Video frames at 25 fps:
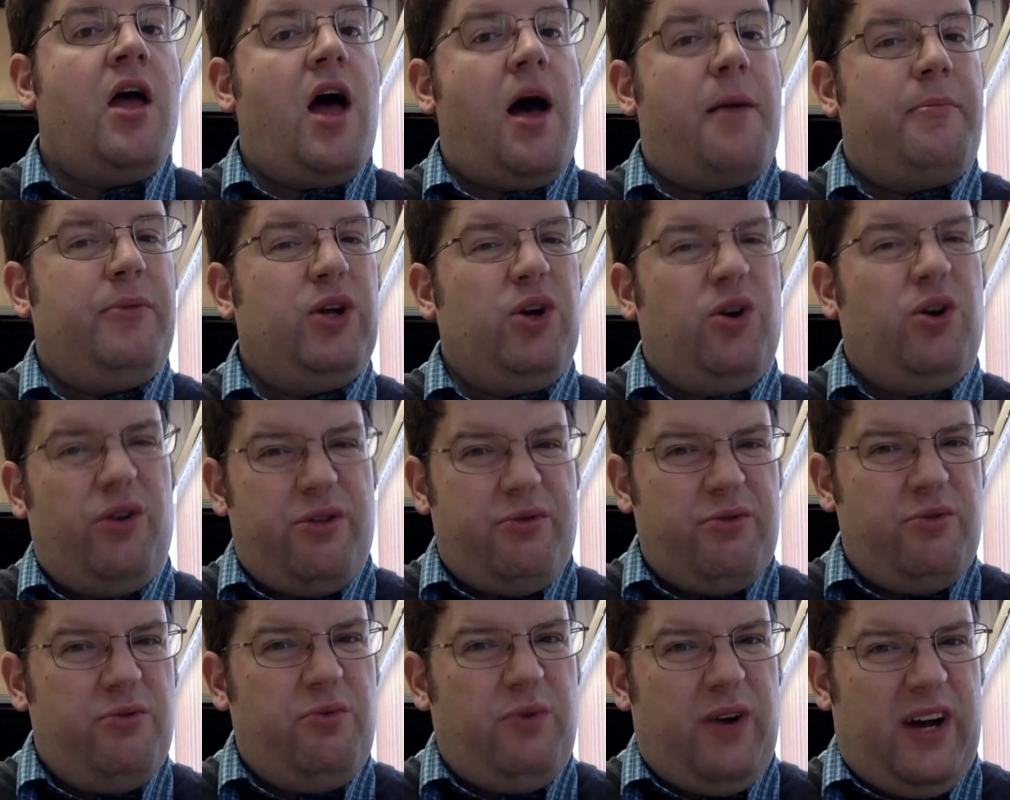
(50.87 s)
I'm going to go
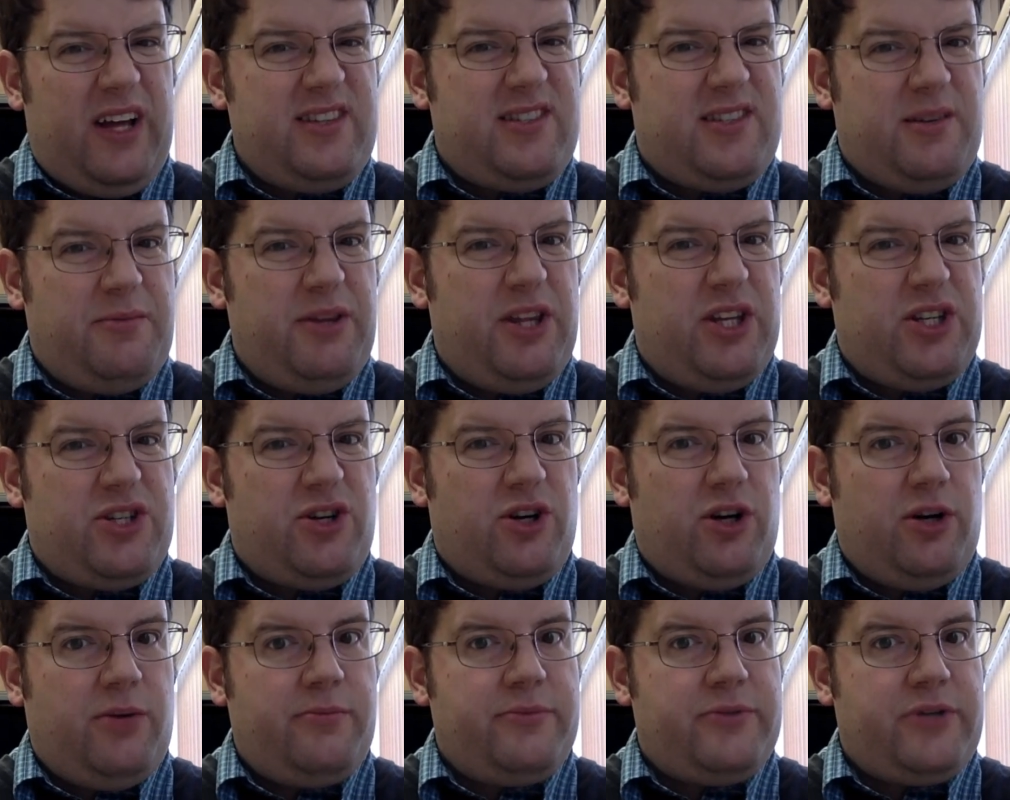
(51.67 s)
through what some of the
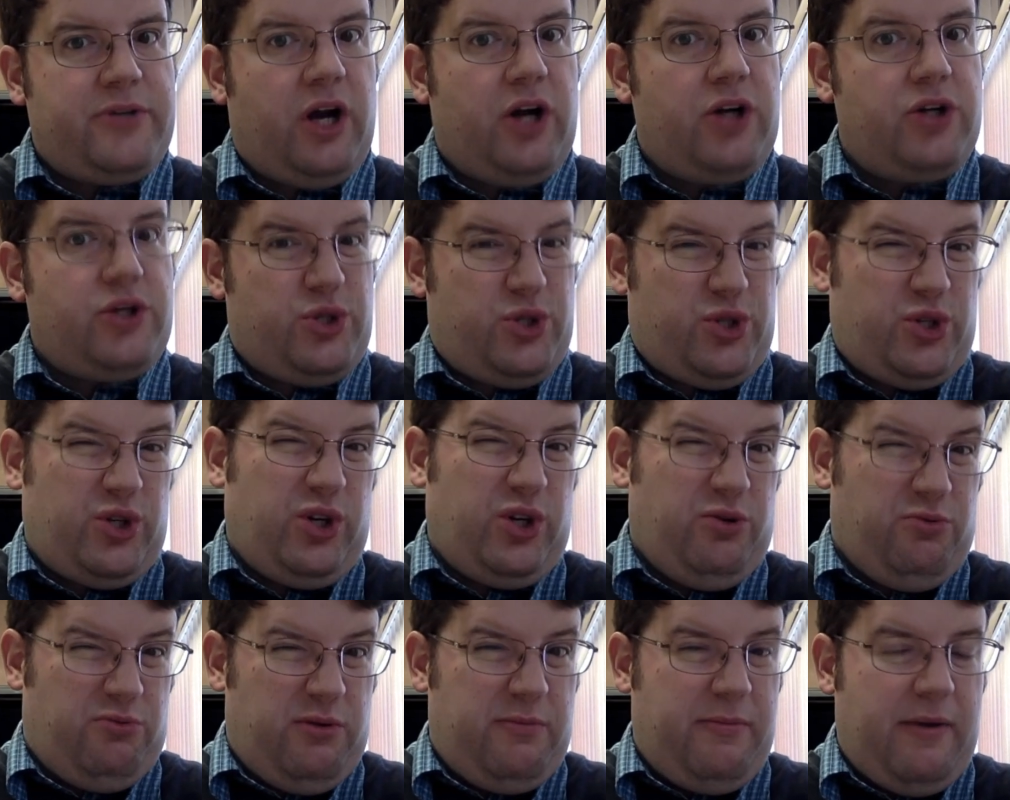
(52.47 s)
terms are just so
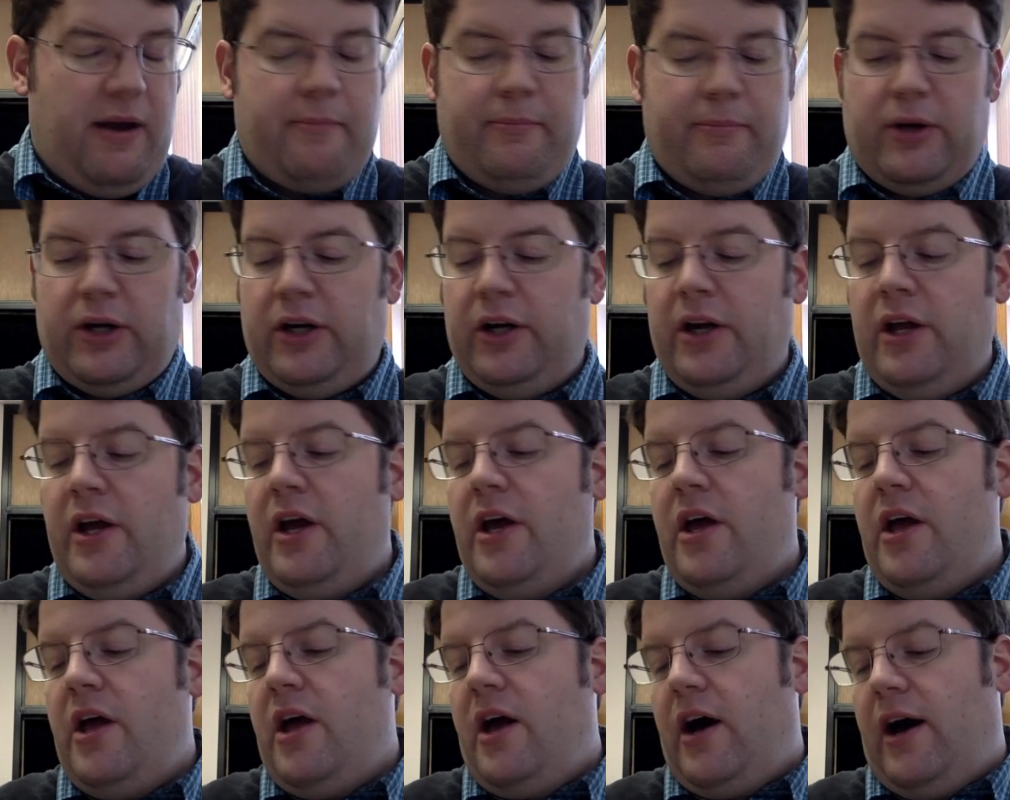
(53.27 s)
you remember,
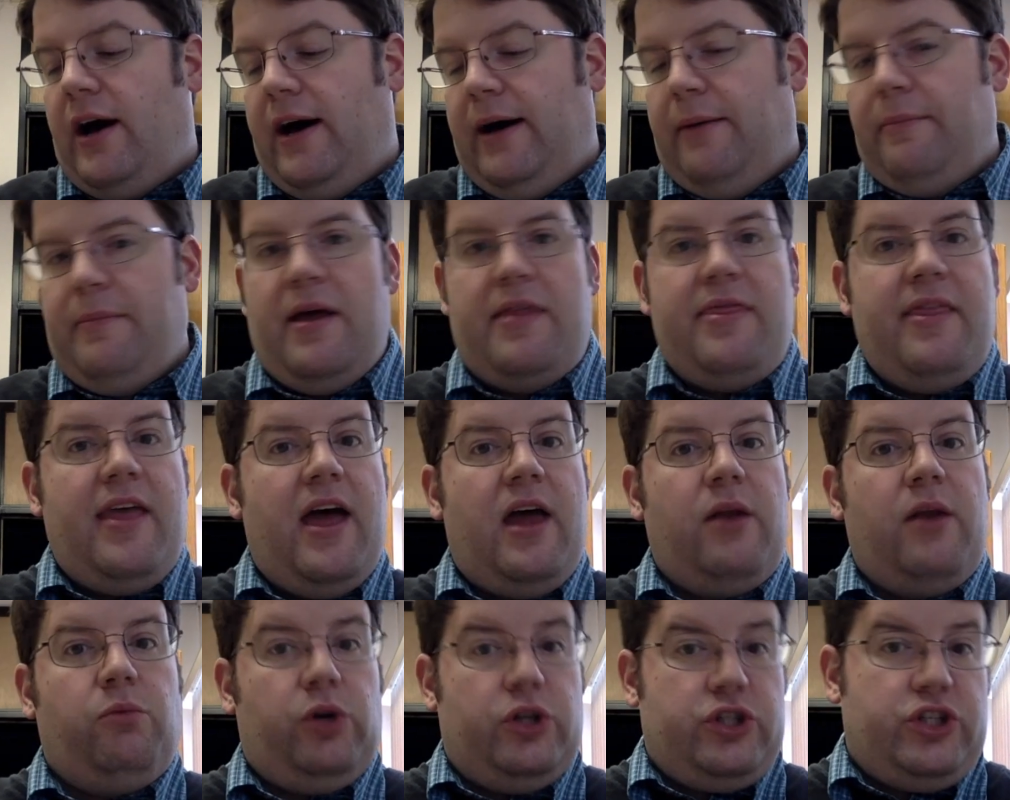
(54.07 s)
um, and
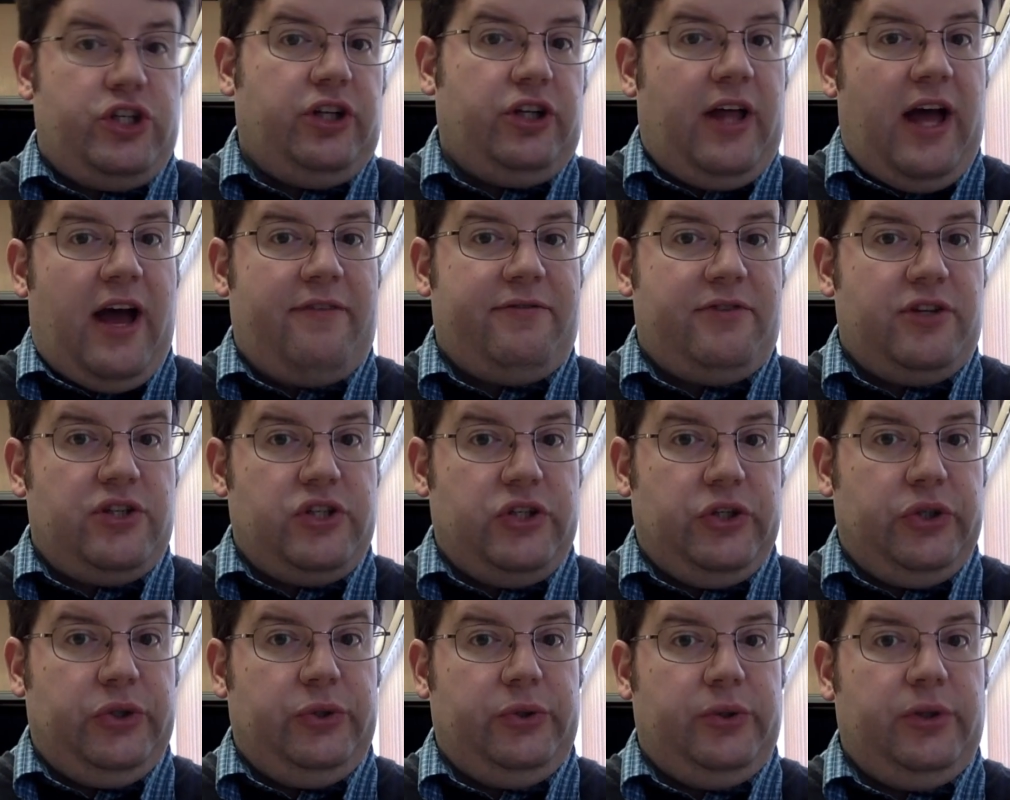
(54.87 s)
then what you'll have to
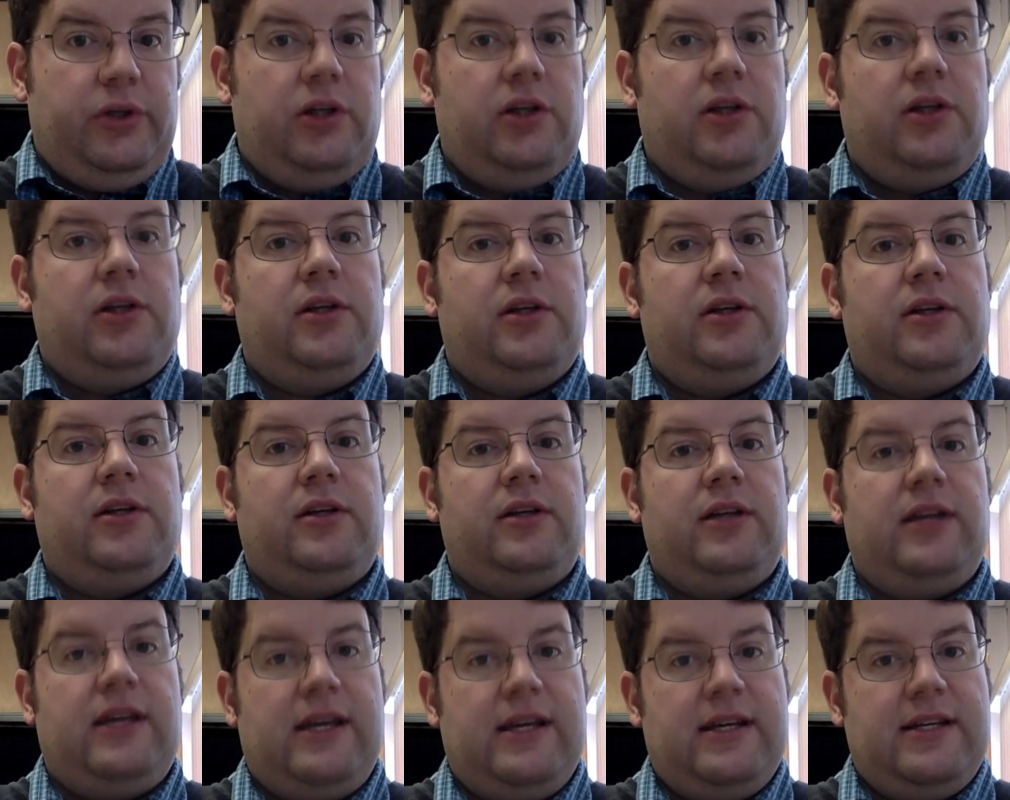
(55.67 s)
do
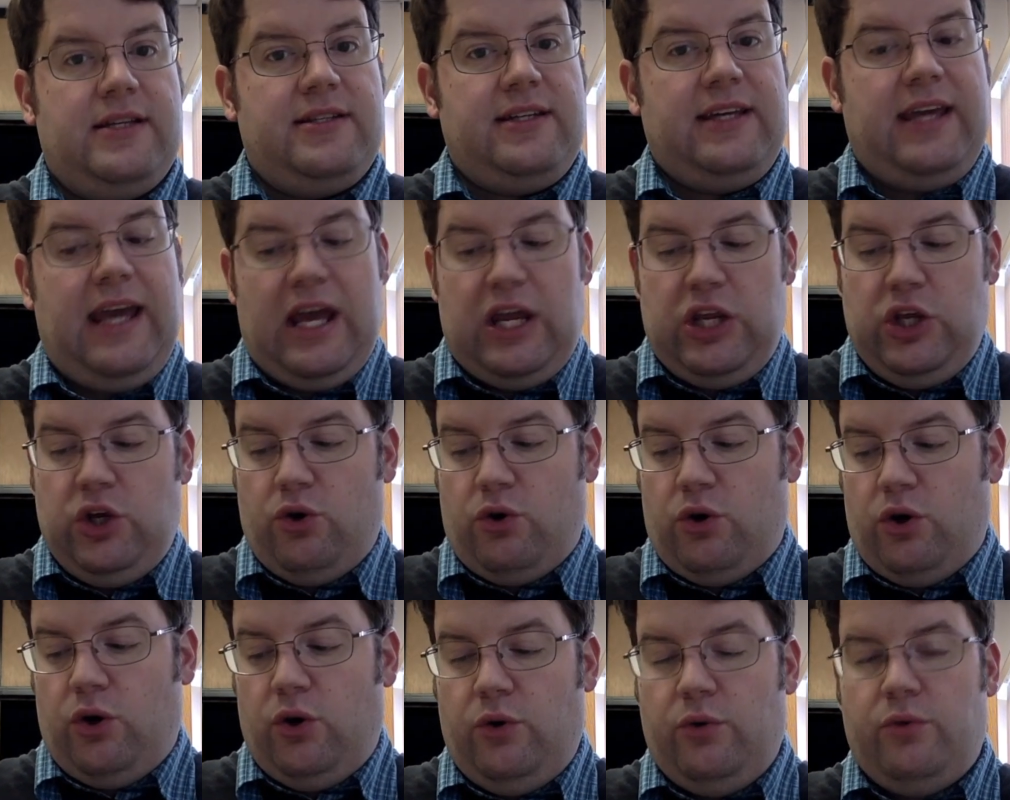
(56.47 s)
is get
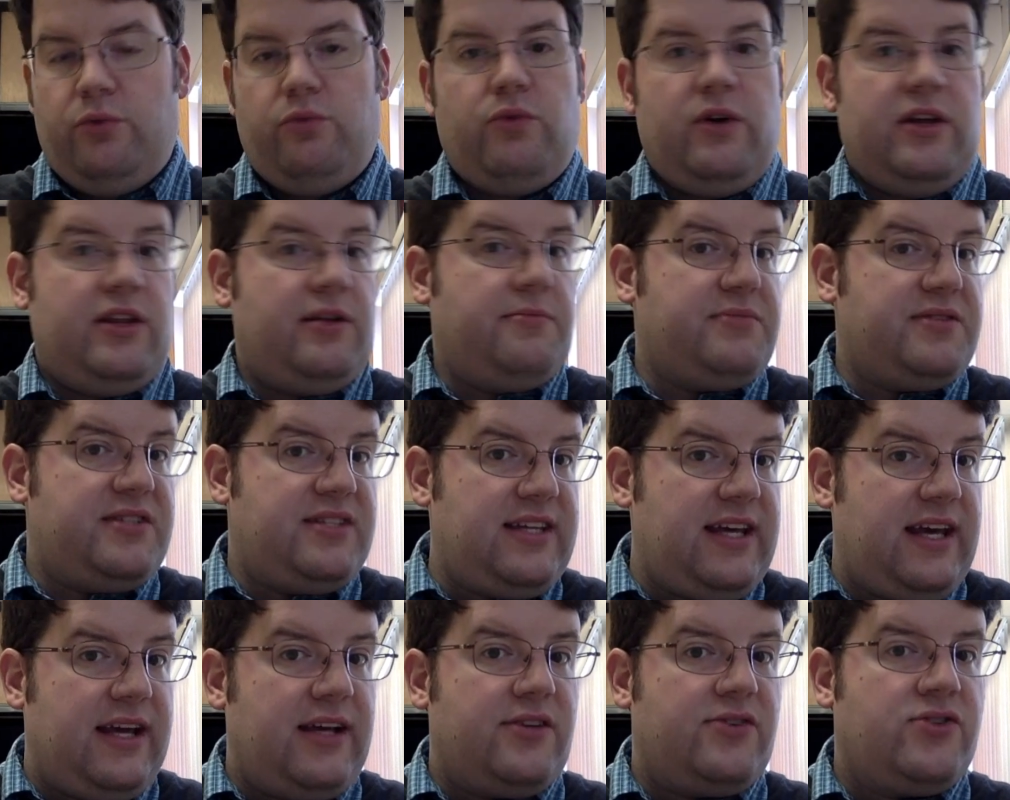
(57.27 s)
your own rhythm
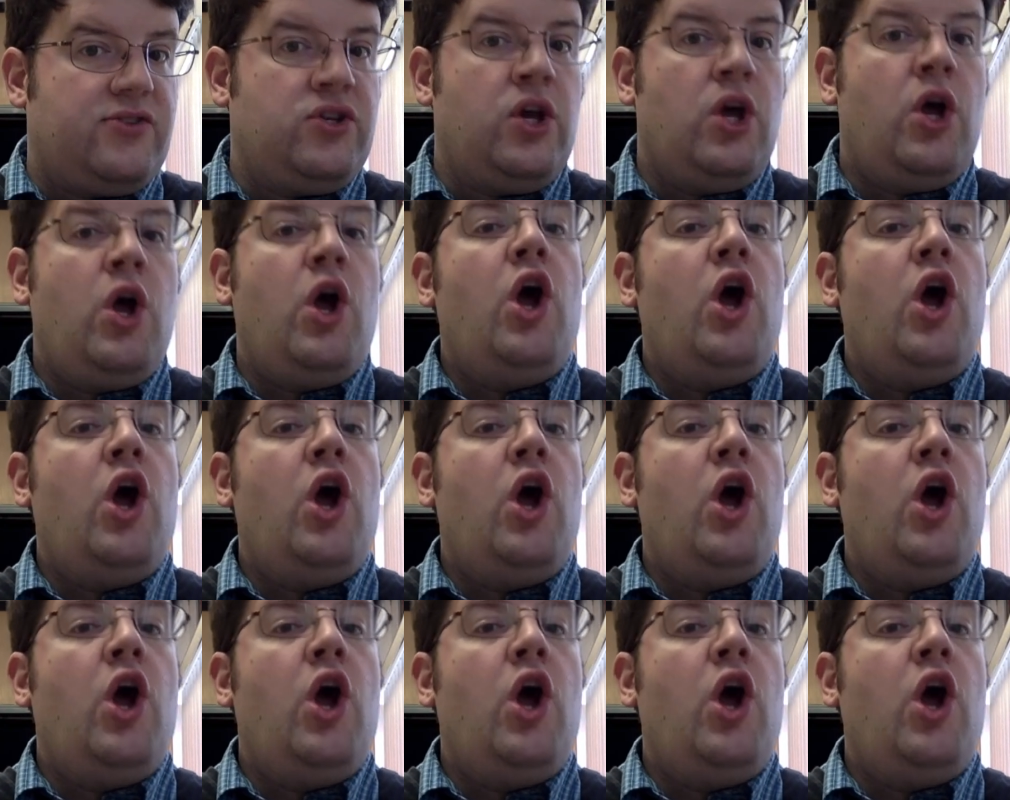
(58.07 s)
sticks.